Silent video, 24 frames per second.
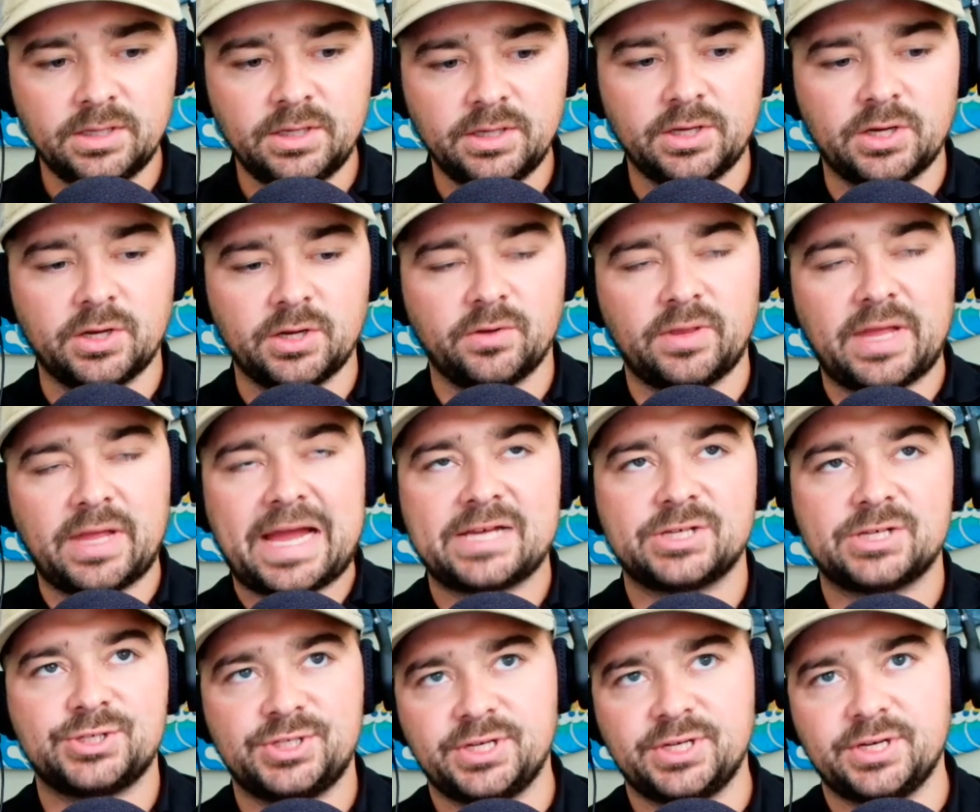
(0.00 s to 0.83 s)
last
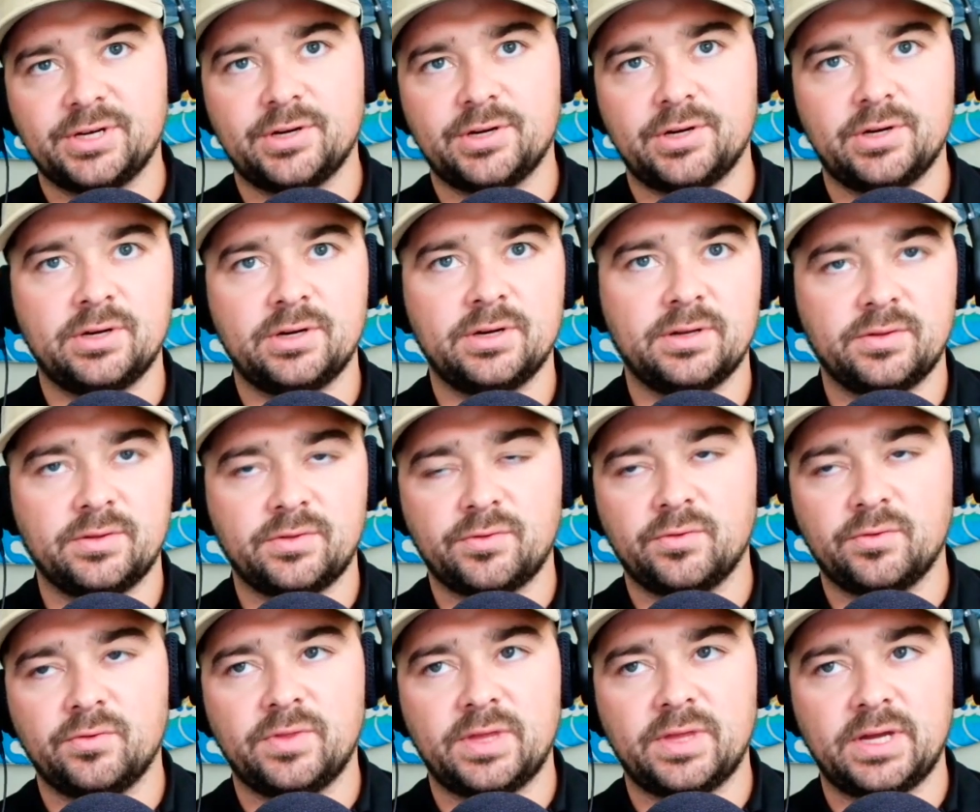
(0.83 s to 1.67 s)
year through
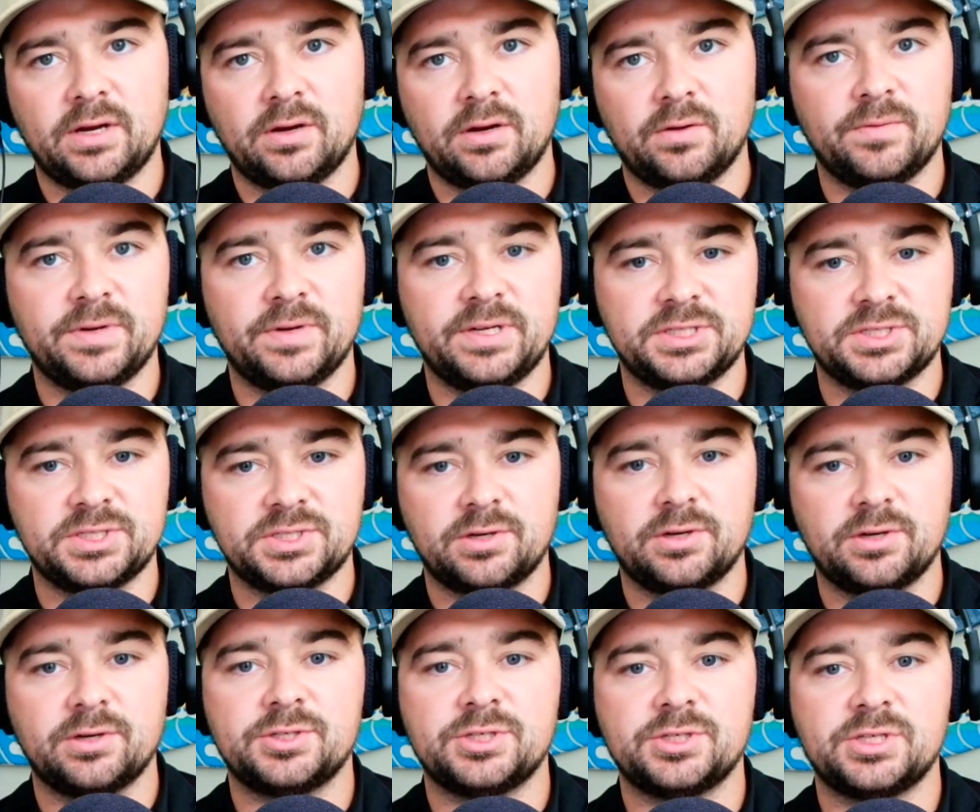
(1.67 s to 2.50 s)
their
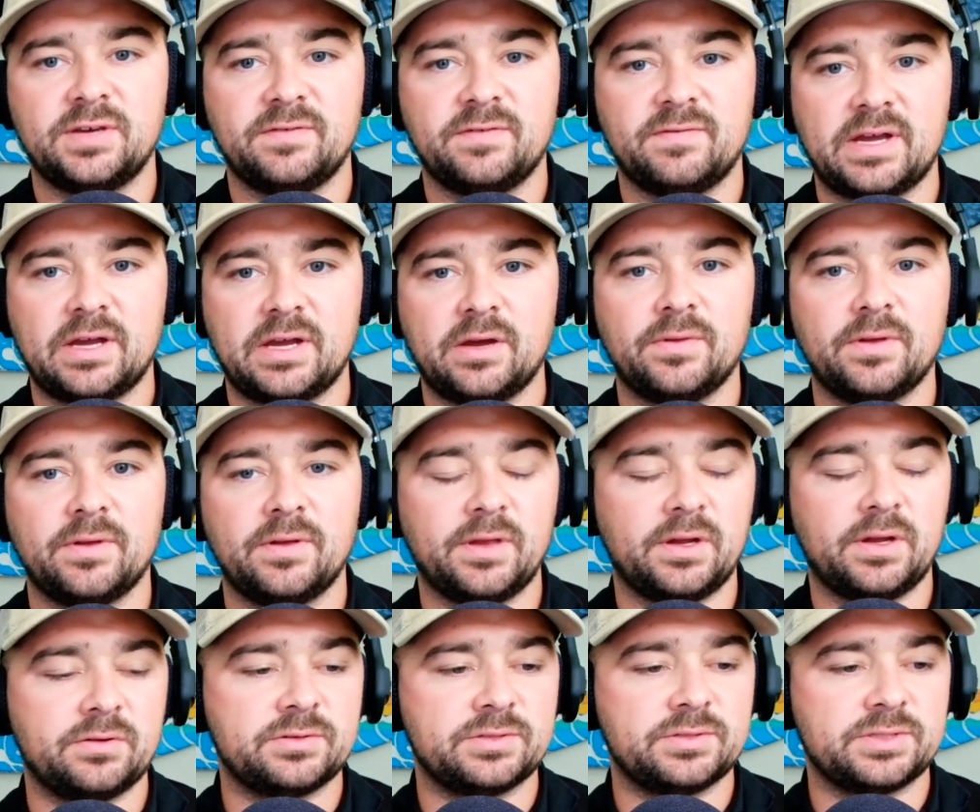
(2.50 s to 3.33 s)
research, they found that there
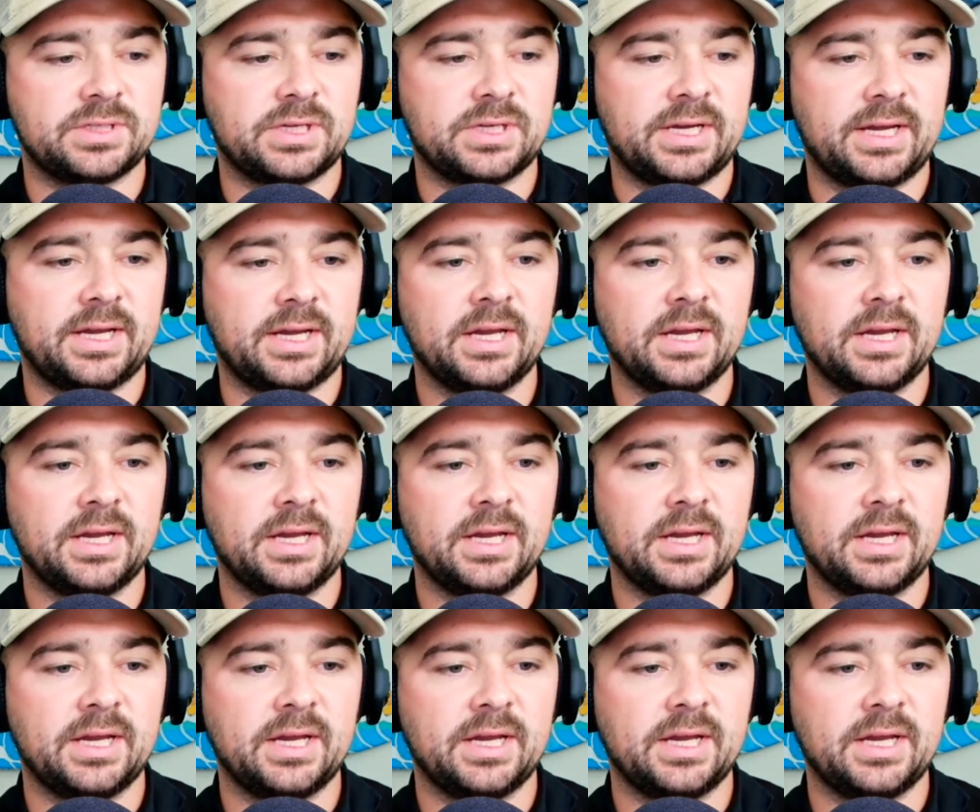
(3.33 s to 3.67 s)
was like